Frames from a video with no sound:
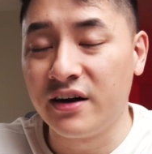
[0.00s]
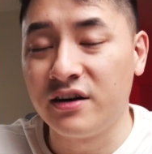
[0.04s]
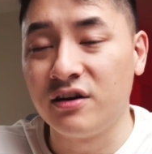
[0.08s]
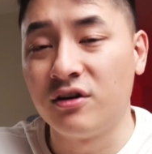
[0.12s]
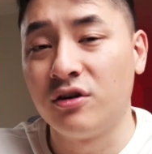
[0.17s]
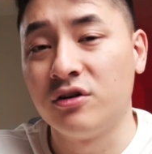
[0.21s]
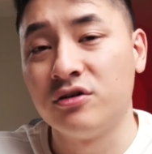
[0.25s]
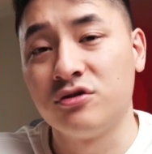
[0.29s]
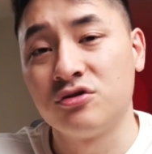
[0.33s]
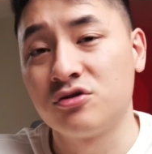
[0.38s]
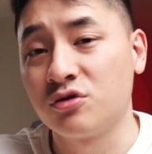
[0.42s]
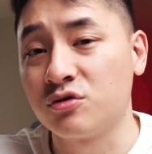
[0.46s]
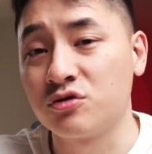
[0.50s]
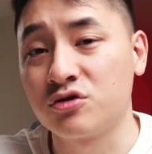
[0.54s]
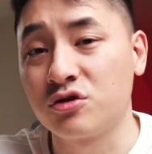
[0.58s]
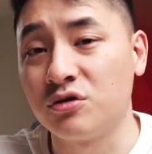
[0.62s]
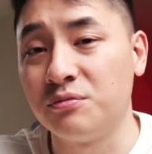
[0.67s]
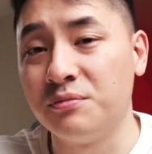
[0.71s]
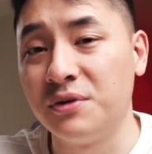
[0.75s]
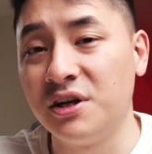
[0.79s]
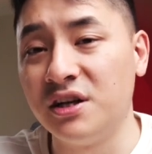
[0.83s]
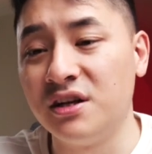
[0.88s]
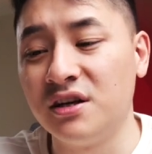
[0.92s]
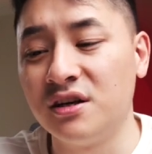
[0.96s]
on social
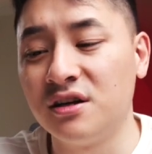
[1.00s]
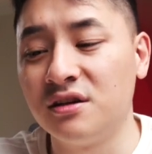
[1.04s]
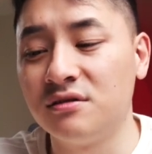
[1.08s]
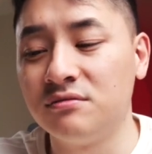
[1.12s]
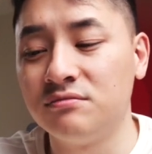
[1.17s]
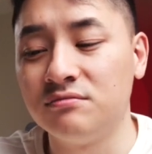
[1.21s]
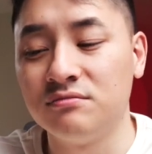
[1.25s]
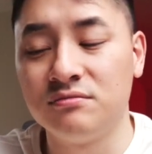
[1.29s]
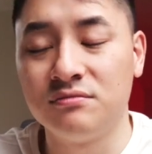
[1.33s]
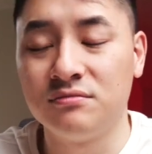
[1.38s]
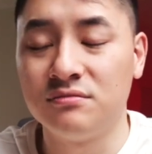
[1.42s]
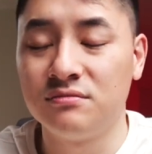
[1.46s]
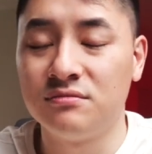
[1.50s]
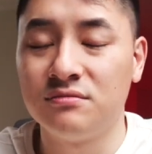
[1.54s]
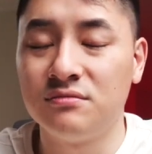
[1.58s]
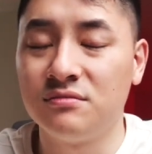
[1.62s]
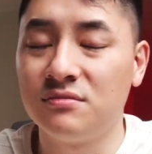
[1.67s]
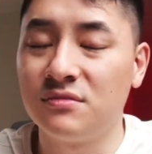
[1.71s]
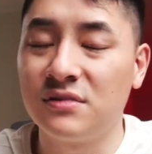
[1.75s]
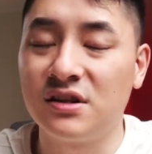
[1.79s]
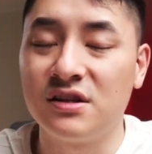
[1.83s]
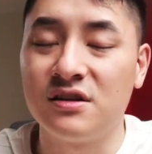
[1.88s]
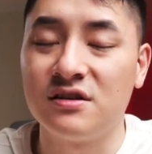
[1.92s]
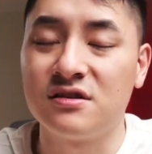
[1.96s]
media,
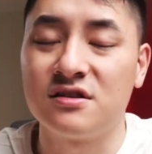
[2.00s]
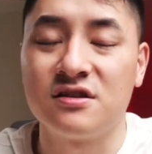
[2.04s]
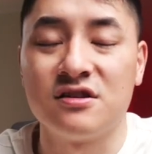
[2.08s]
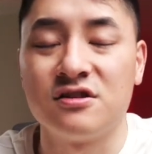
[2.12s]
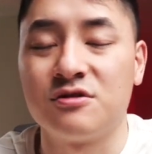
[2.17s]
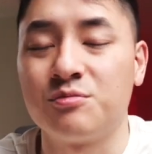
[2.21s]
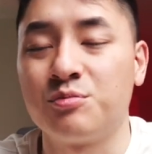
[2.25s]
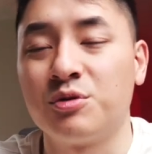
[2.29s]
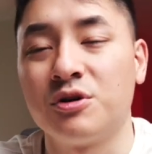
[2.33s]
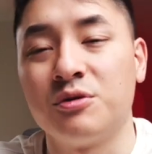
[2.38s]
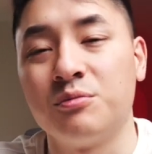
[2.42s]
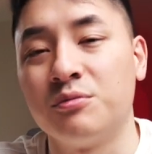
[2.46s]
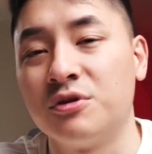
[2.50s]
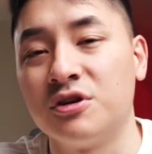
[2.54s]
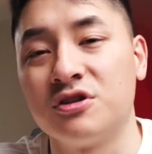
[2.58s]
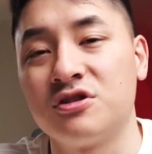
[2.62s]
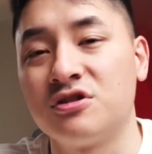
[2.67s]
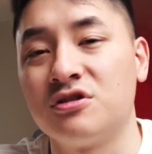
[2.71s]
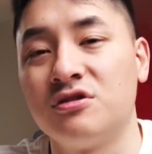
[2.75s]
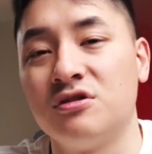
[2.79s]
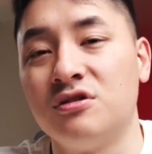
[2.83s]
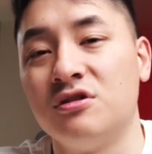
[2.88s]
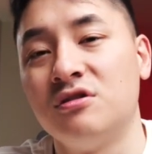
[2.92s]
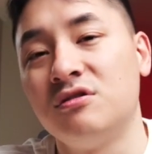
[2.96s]
this is pretty
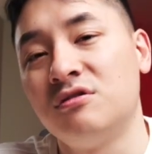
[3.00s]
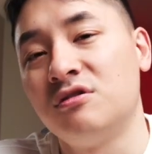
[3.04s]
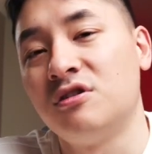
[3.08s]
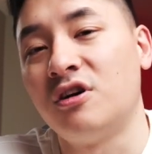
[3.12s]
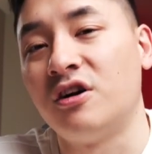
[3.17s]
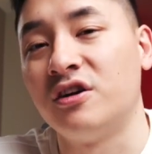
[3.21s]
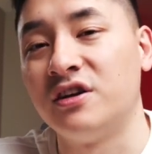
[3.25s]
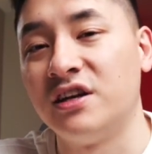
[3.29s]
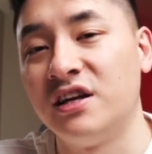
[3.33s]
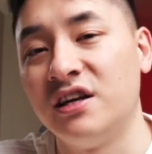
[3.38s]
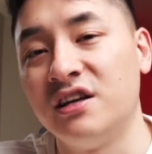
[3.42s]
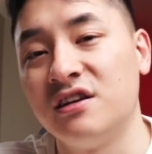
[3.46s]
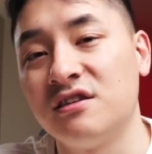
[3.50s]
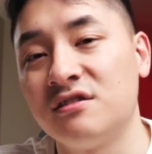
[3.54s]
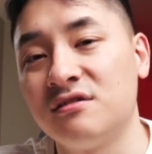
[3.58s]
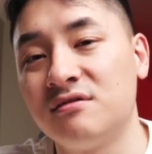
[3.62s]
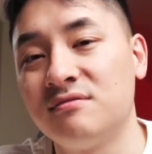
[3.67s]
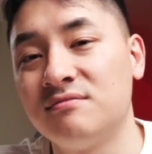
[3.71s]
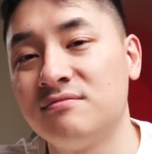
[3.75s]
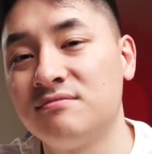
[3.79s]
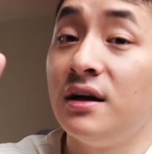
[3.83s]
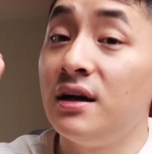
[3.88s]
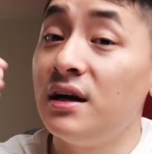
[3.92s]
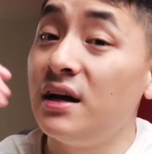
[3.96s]
much not needed.
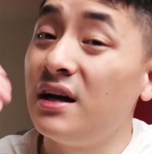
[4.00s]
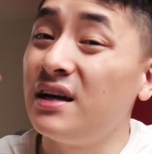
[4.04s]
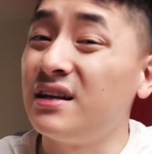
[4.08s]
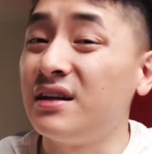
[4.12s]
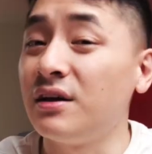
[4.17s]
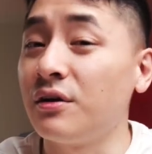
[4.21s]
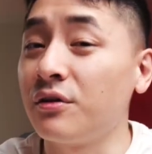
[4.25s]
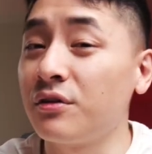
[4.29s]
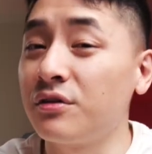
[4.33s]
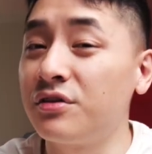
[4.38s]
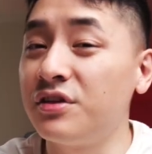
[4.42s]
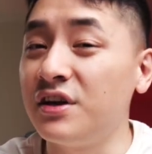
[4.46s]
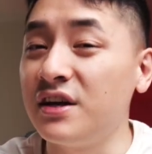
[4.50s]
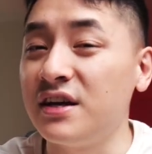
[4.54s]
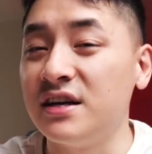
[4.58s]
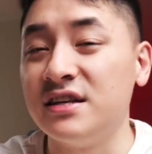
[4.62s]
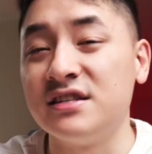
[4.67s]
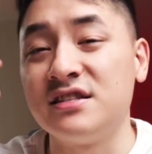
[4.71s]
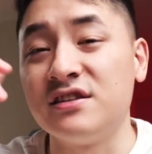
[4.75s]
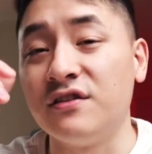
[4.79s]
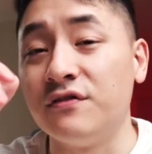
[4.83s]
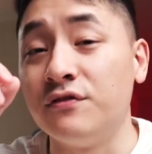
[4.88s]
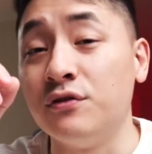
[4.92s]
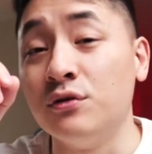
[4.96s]
Another thing
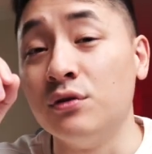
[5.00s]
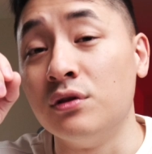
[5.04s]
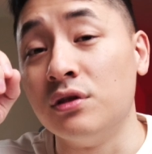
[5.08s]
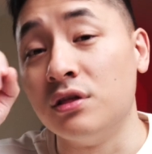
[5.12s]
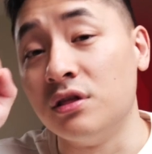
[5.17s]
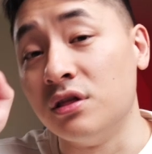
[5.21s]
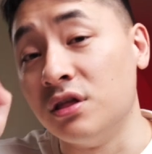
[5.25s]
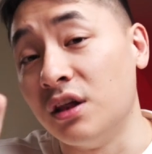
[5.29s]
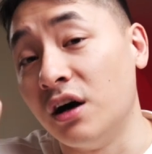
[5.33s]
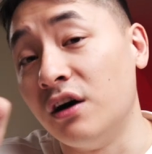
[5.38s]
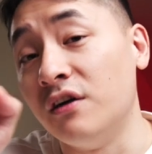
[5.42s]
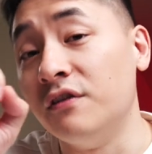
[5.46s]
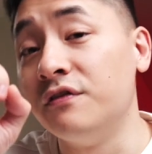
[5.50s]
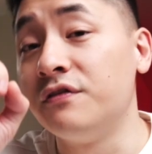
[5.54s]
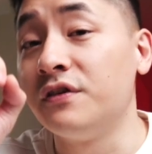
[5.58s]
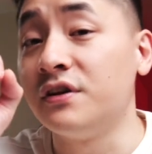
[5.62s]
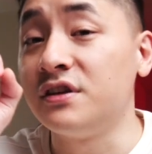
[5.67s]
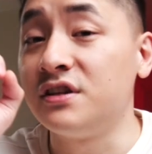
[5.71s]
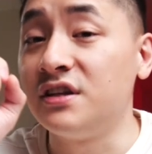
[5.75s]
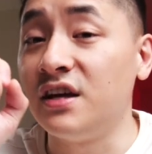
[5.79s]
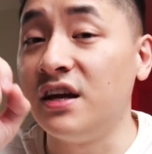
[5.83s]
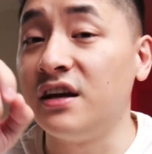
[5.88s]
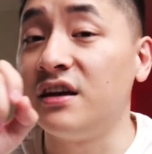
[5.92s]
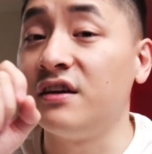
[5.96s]
is if you love
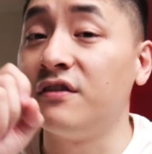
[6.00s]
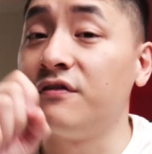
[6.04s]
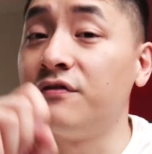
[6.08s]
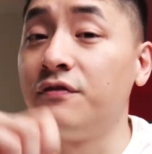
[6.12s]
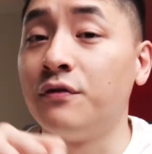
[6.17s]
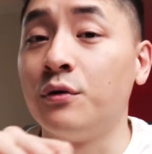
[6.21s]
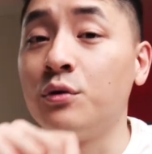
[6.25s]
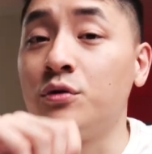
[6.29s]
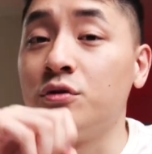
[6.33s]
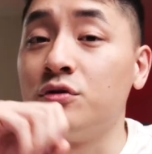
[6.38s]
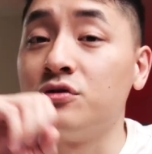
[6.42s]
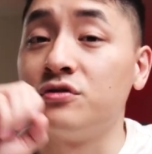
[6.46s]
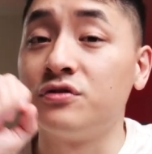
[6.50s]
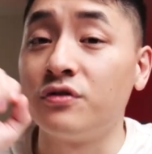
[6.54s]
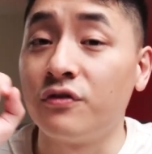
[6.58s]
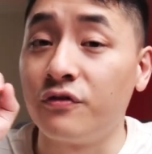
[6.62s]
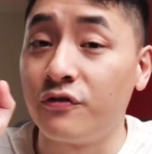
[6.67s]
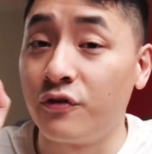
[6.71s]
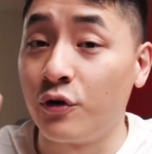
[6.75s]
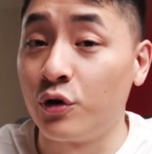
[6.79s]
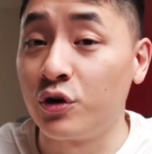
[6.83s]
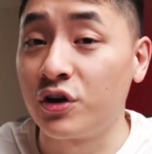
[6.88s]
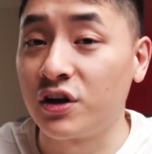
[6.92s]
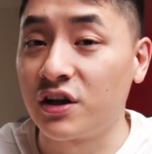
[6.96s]
taking photos
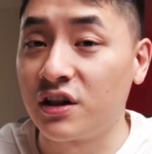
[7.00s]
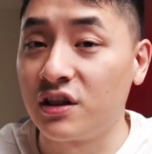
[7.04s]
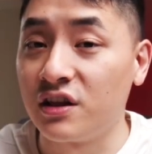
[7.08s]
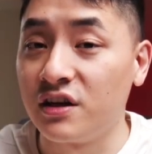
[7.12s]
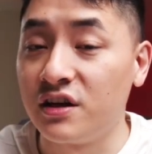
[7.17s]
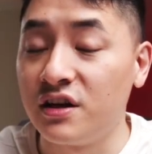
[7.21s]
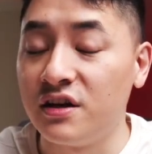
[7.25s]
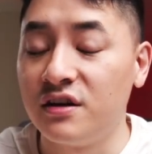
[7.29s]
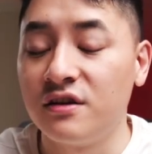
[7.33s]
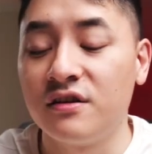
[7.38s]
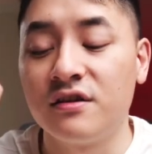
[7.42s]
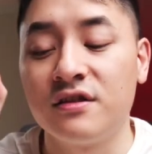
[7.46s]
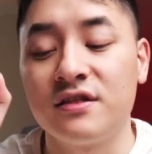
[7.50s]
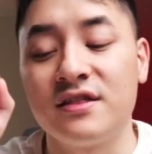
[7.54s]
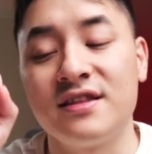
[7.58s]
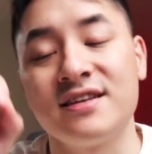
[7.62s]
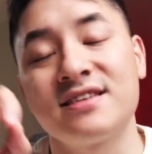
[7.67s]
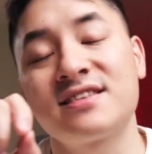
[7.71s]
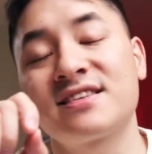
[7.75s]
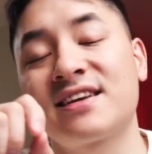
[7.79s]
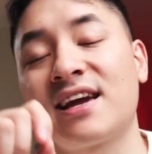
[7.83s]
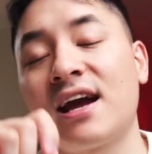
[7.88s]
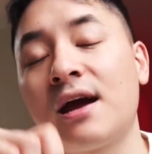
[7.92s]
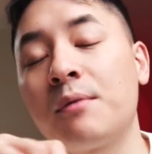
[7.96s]
vertically,
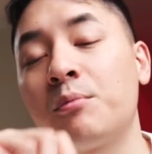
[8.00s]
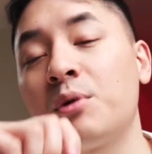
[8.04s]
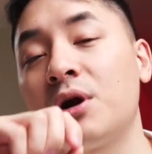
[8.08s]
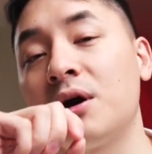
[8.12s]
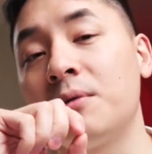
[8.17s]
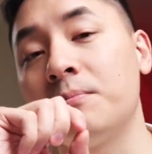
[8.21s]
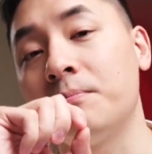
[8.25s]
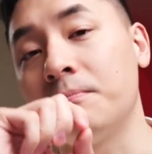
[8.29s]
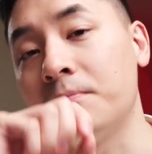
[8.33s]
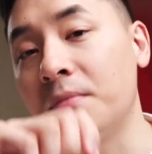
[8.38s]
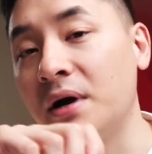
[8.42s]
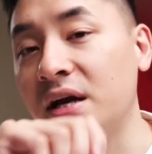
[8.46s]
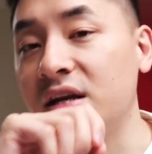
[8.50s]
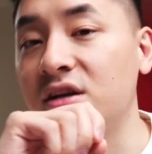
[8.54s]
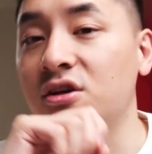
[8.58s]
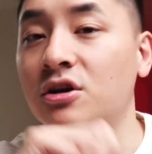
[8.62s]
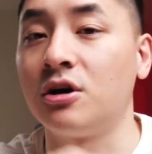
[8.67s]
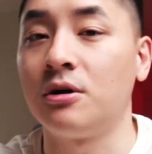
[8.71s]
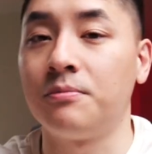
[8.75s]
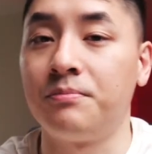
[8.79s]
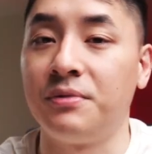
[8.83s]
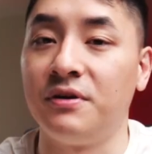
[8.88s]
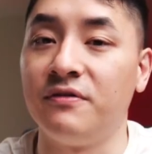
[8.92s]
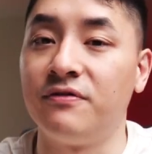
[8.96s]
this camera might
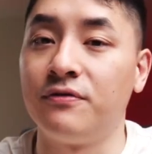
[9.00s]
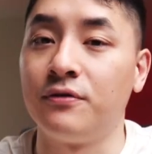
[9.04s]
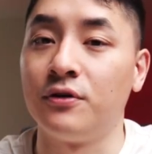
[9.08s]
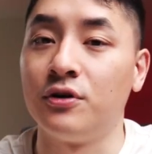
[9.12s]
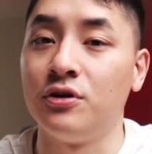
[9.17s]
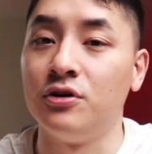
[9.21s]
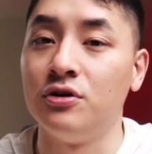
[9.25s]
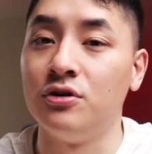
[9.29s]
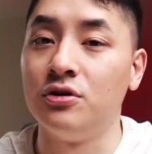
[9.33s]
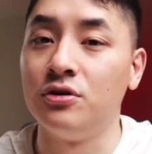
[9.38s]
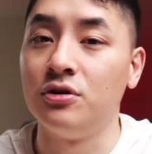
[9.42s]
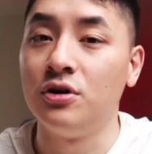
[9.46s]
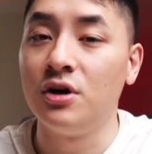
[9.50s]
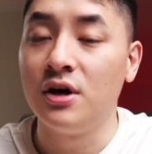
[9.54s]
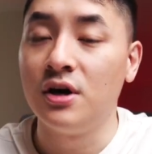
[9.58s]
not be for you